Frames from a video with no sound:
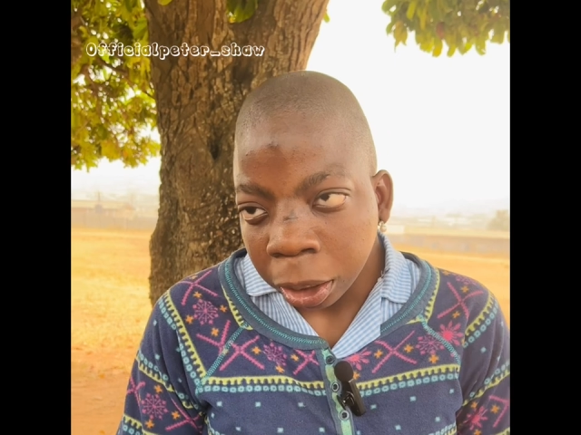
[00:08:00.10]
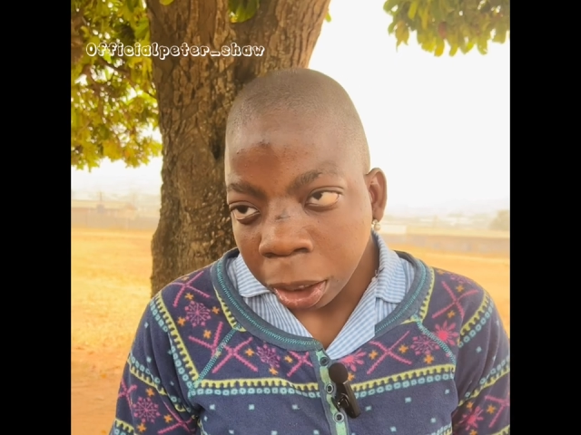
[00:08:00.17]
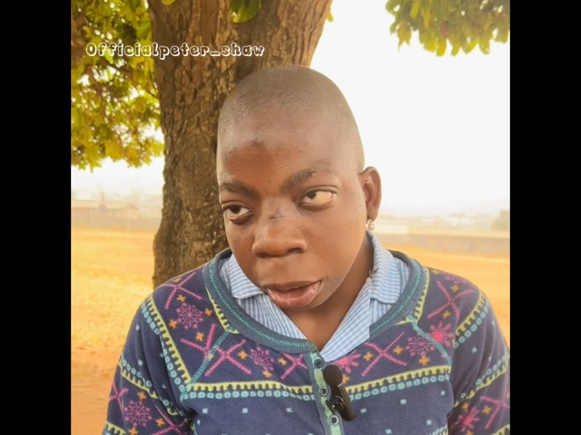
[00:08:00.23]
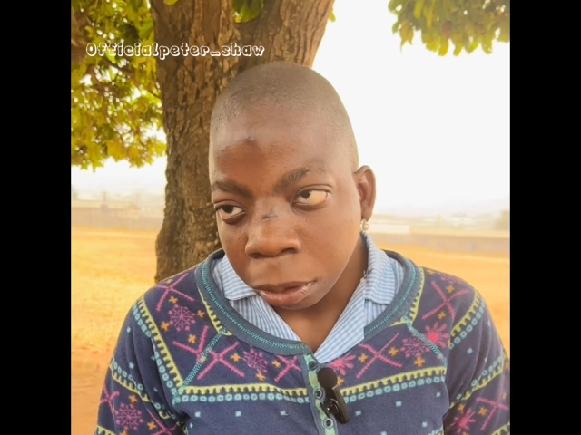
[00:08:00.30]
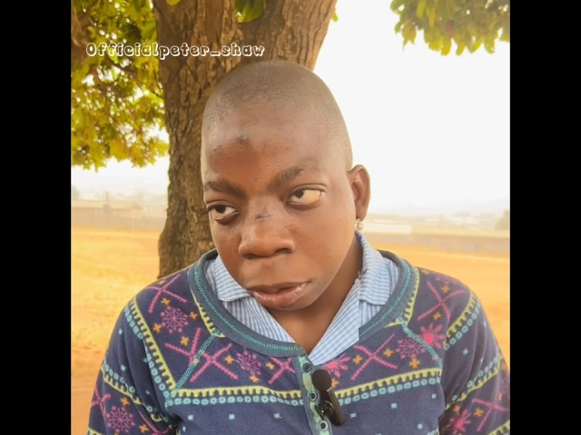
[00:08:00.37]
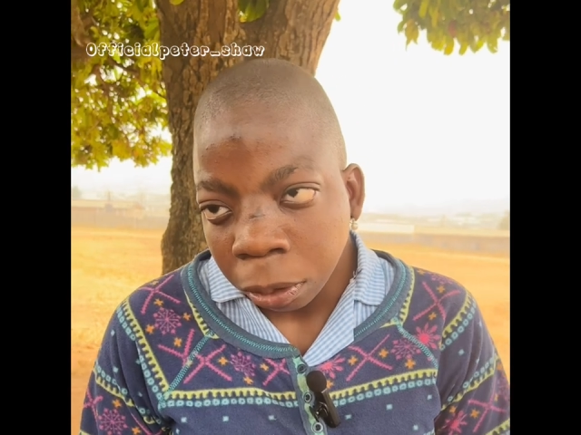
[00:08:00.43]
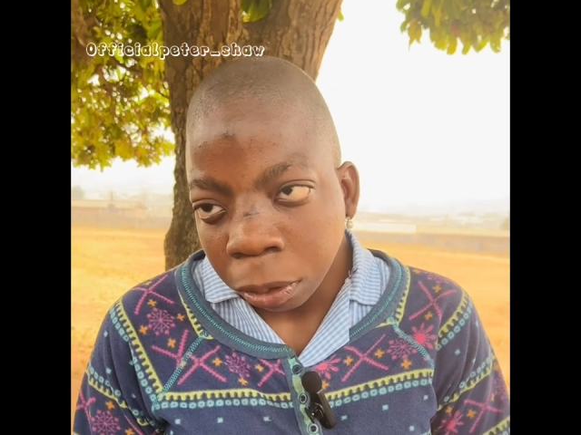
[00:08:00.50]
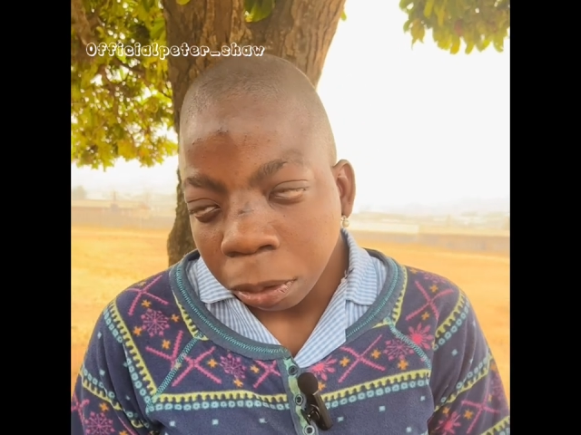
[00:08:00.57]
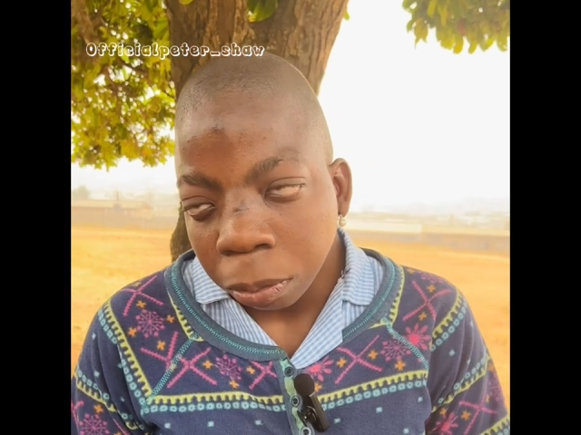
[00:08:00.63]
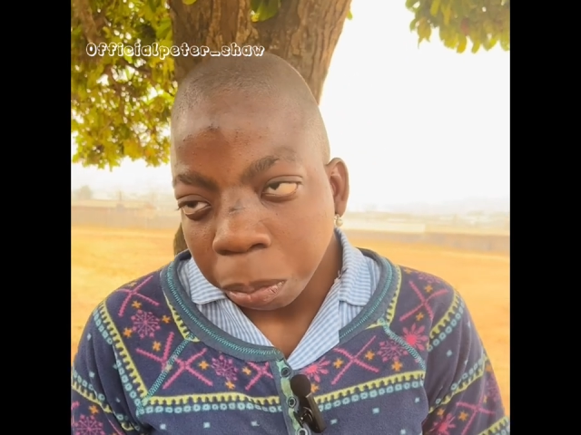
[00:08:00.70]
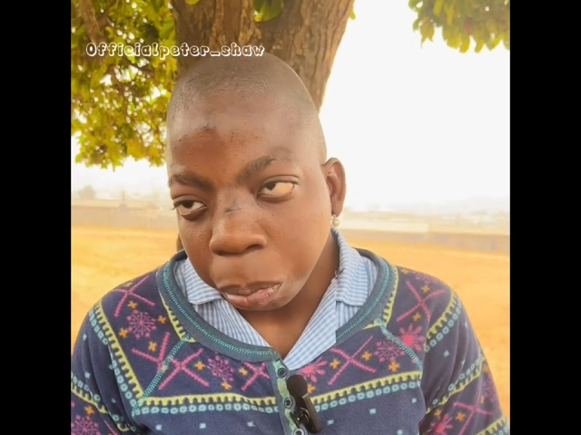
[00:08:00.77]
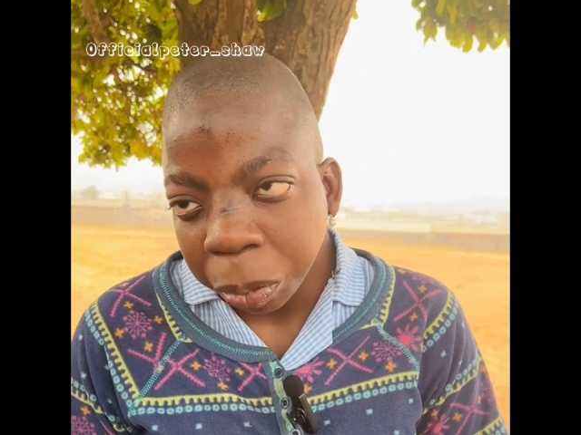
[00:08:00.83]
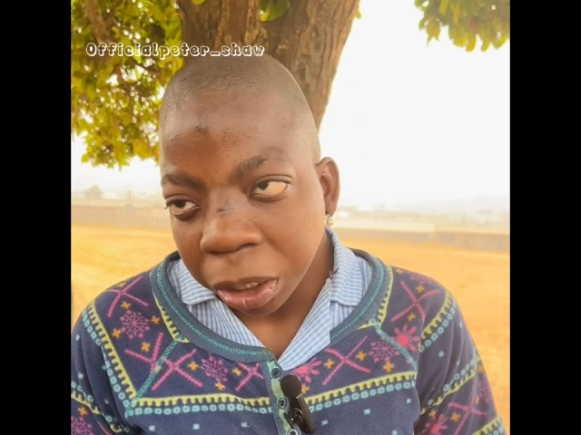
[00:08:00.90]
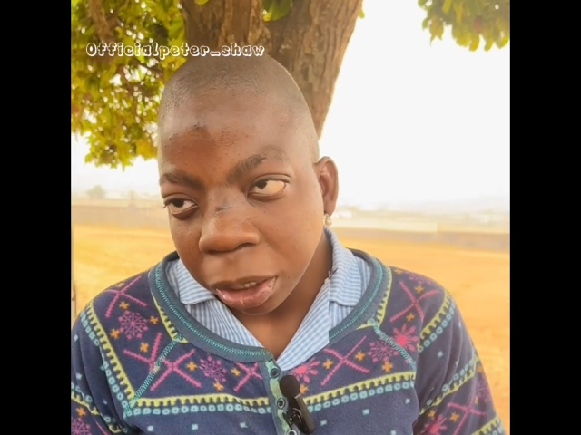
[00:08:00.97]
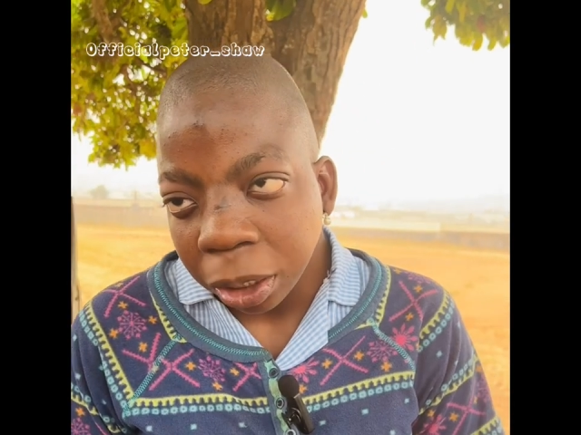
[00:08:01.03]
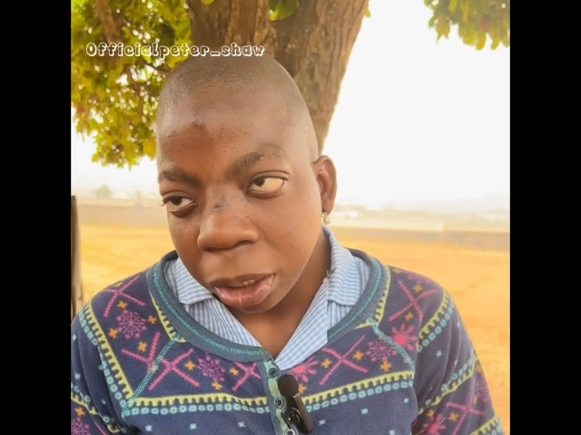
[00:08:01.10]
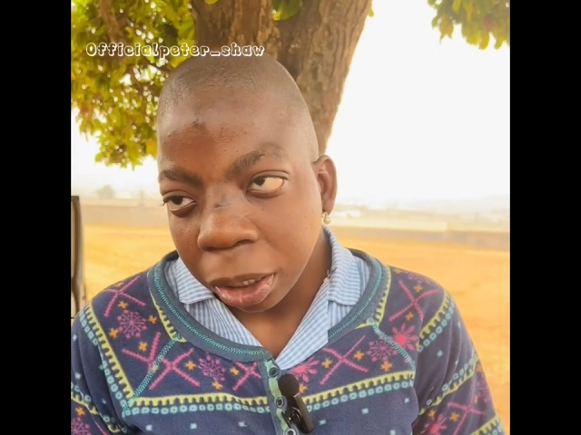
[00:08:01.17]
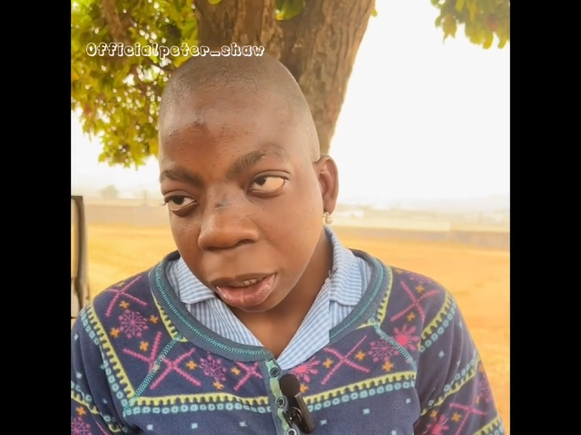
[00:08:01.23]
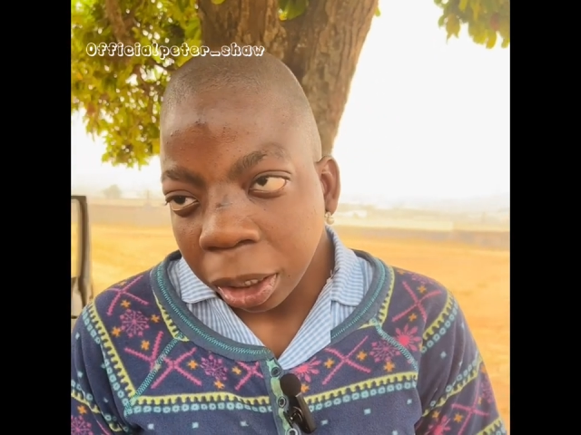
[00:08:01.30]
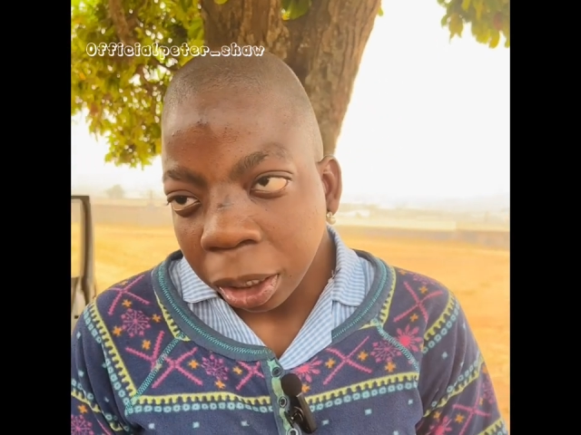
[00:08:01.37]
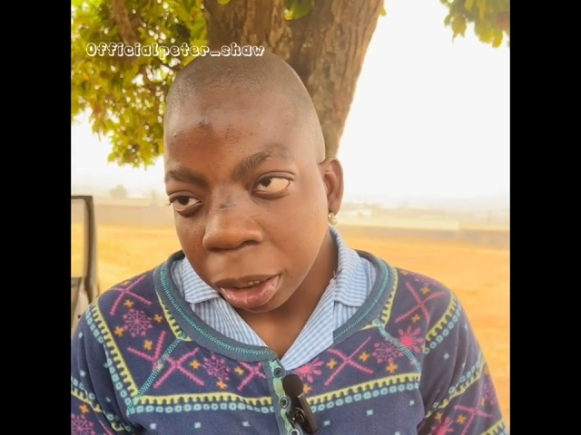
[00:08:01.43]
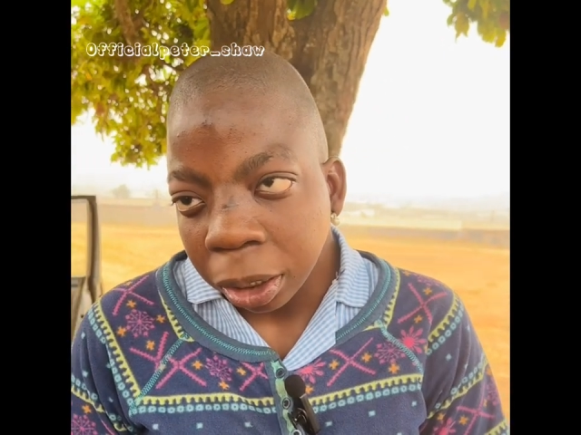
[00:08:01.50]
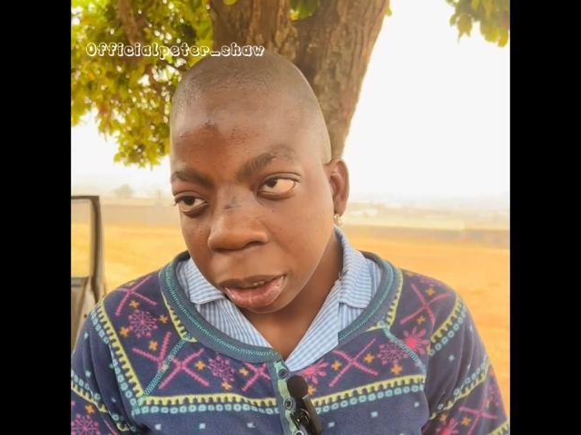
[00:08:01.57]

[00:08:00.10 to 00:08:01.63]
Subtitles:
cannot be a